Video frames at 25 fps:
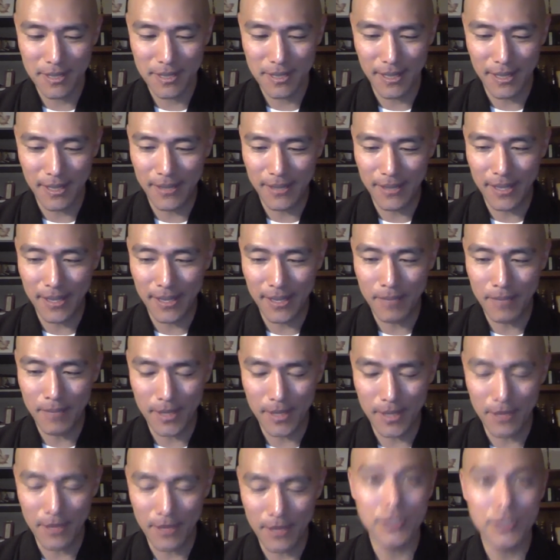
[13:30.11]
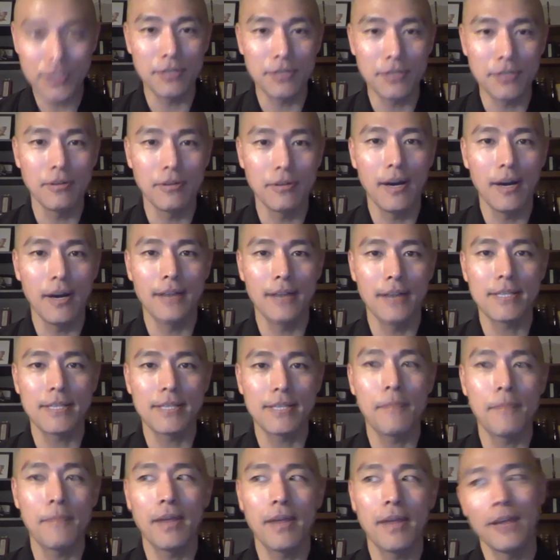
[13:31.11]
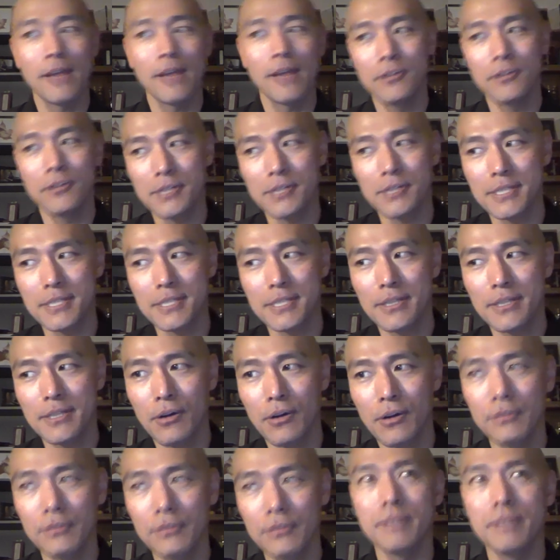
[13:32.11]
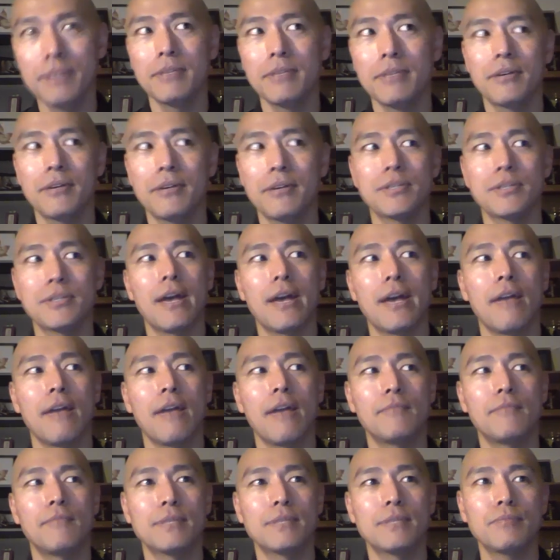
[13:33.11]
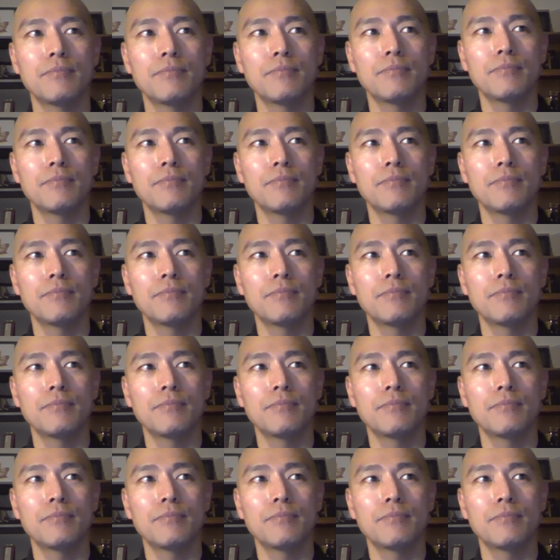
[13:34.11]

But then also something I notice only because I have this